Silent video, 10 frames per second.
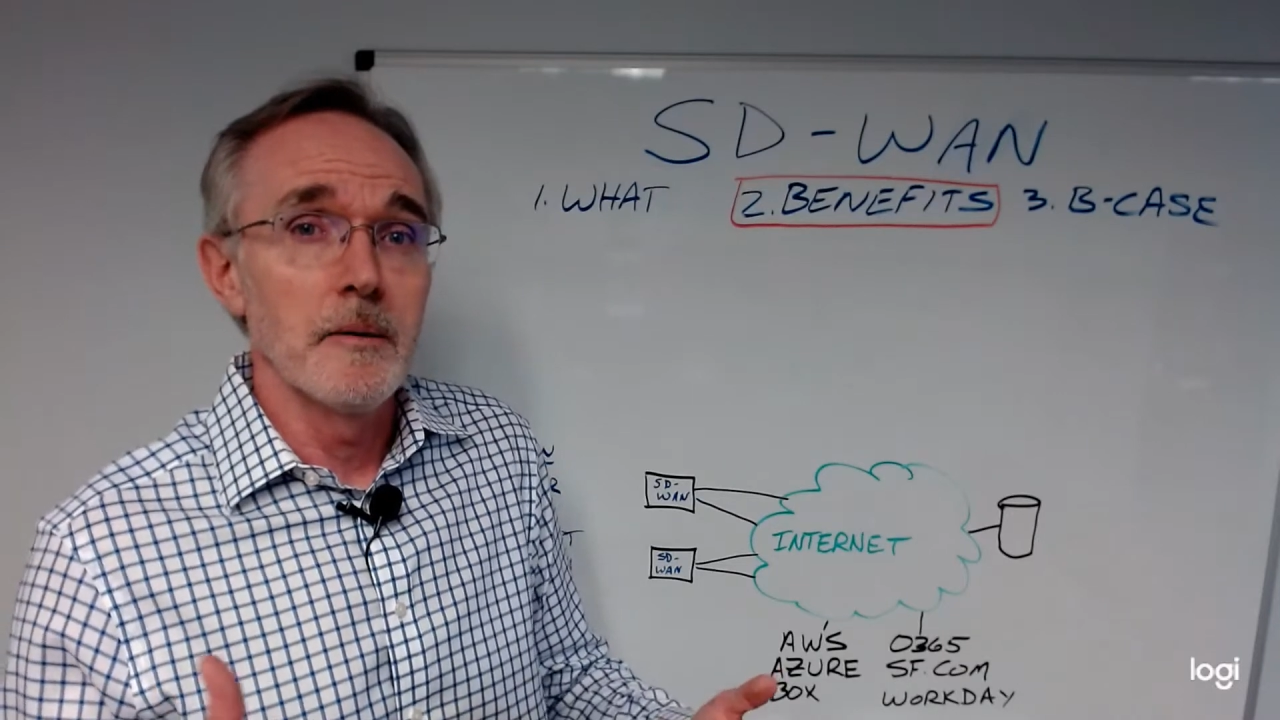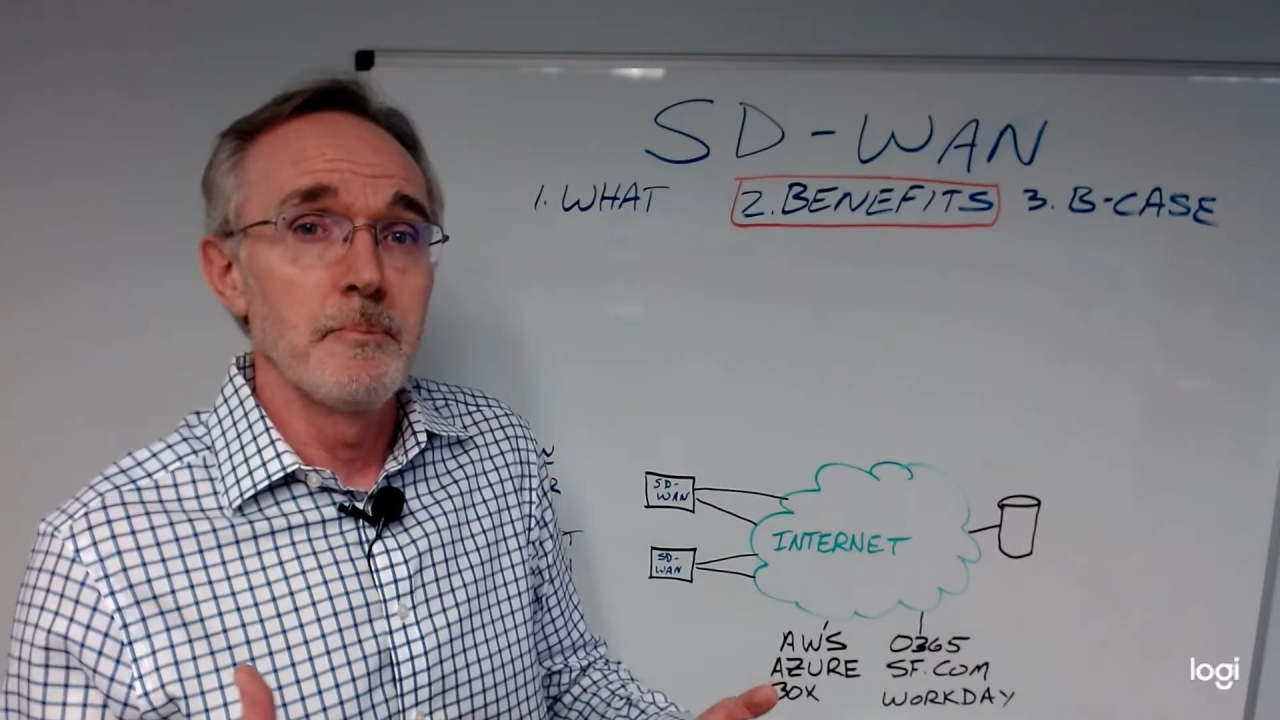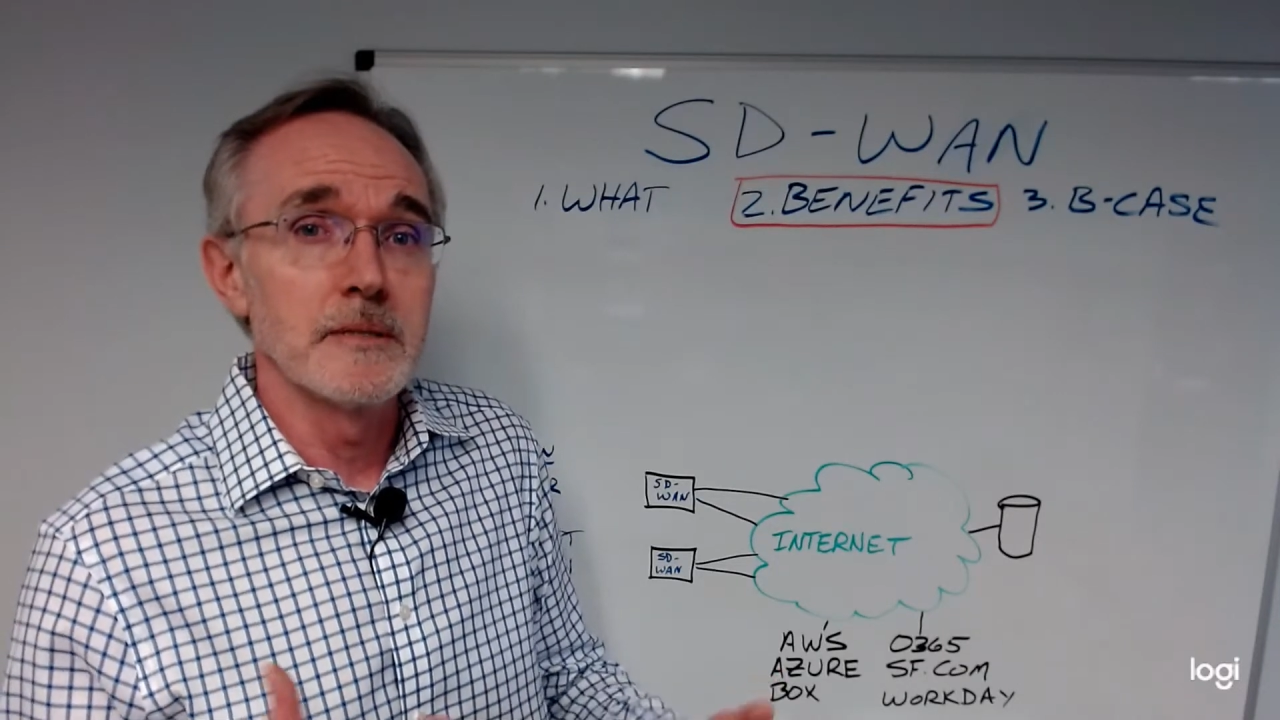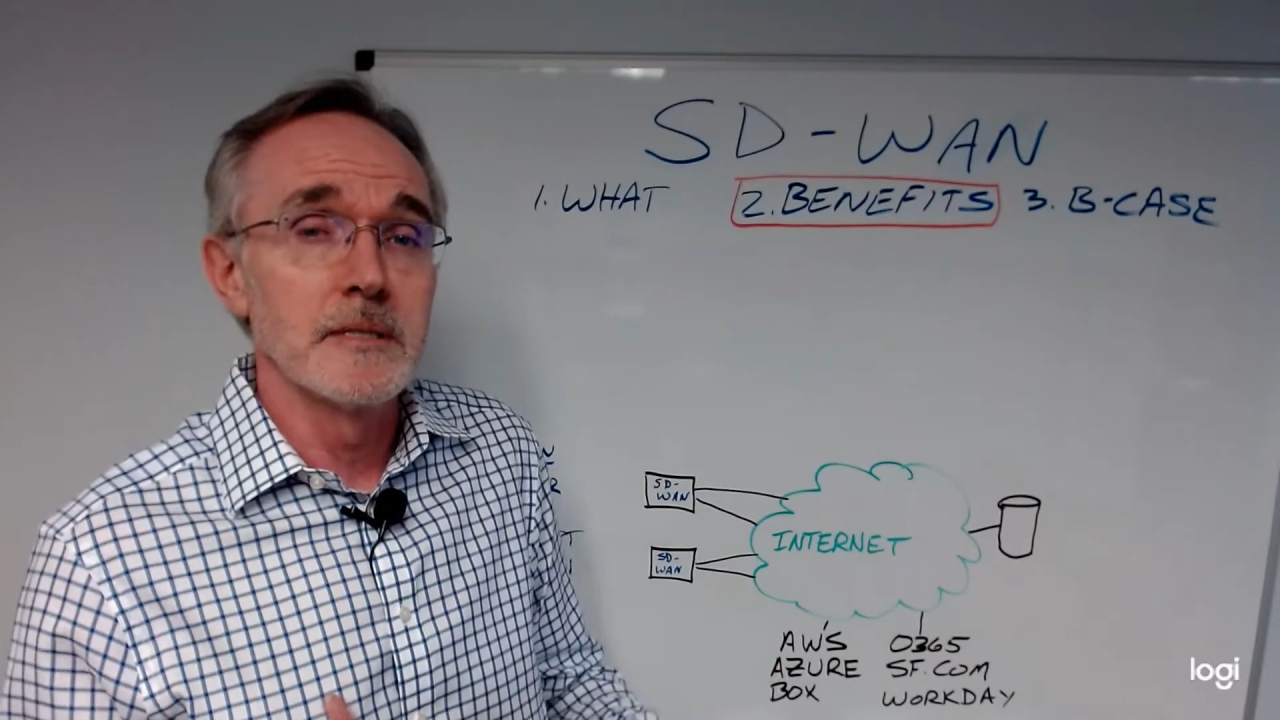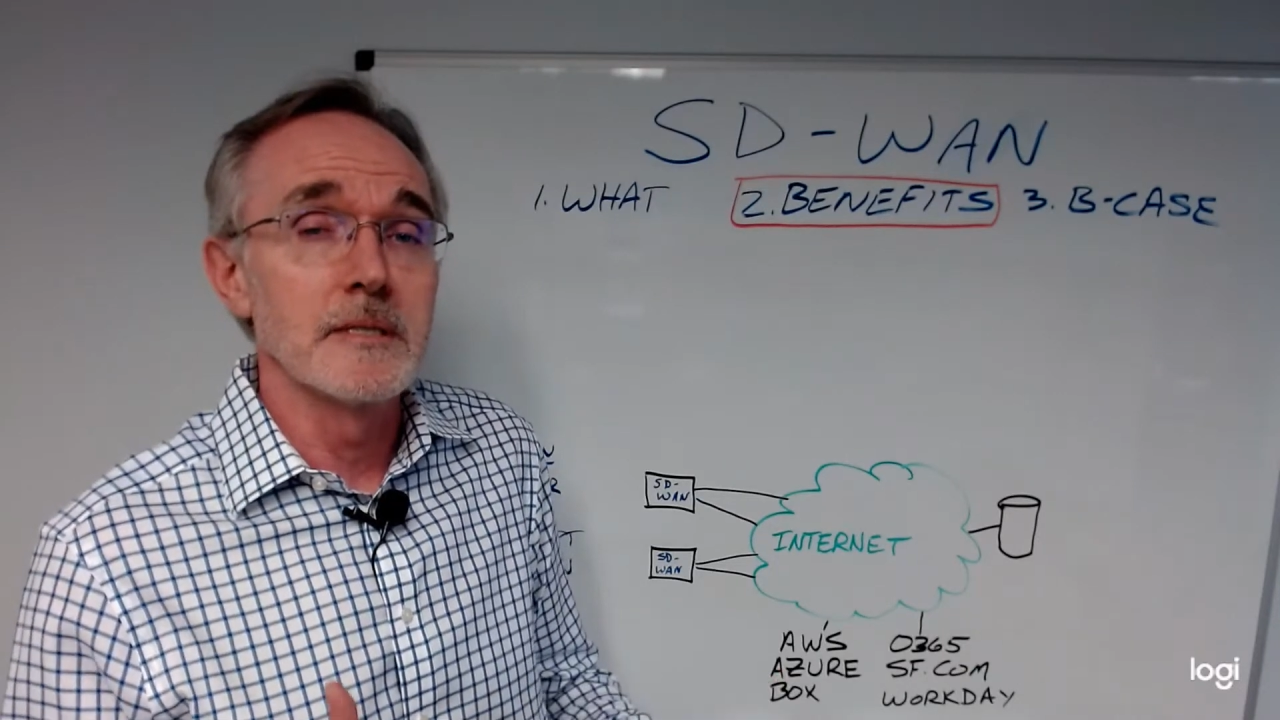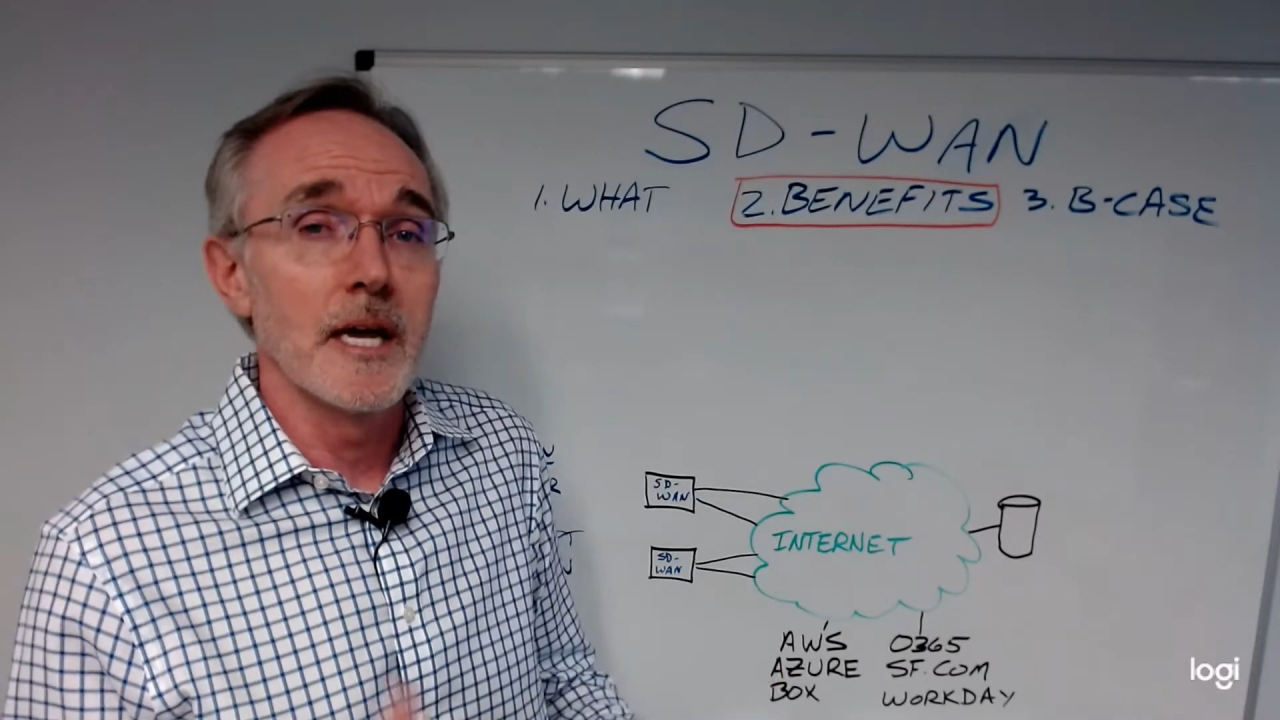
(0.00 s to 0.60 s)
business